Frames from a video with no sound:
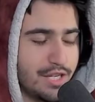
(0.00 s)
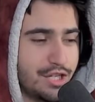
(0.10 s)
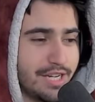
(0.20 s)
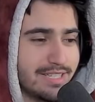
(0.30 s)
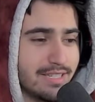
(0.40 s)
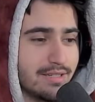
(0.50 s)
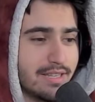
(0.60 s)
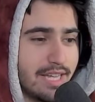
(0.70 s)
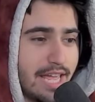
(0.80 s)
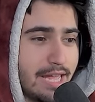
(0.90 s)
enchants into
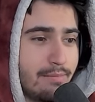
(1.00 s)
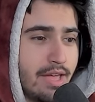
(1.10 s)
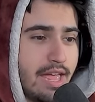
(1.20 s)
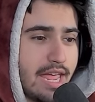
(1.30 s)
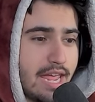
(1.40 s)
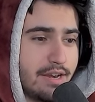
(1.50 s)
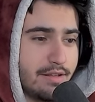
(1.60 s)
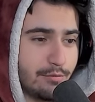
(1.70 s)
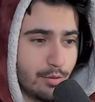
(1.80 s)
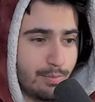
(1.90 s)
the game and
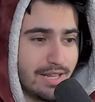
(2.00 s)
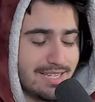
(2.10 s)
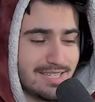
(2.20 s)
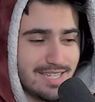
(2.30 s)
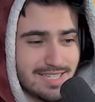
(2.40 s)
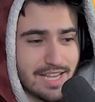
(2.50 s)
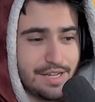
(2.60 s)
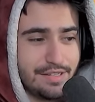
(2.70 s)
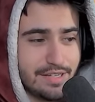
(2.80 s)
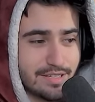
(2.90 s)
replace these
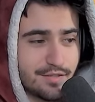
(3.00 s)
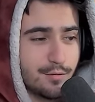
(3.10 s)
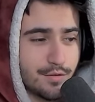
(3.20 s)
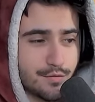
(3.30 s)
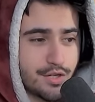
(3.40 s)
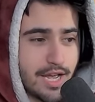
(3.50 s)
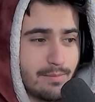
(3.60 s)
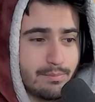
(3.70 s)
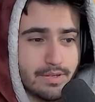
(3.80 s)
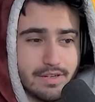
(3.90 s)
in the exclusive
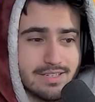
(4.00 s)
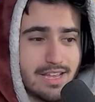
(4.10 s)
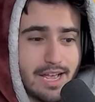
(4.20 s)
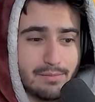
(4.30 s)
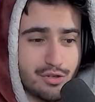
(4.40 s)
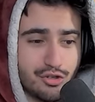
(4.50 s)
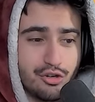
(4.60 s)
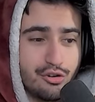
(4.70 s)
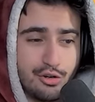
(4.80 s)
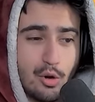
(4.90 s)
shop because I'm
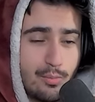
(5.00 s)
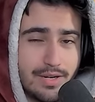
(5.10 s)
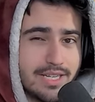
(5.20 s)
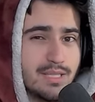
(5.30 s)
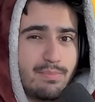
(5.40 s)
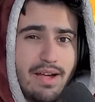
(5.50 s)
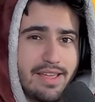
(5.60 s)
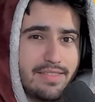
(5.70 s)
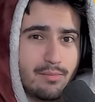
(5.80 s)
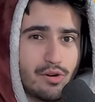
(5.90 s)
sure nobody is
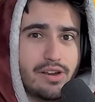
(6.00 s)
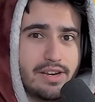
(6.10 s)
buying them right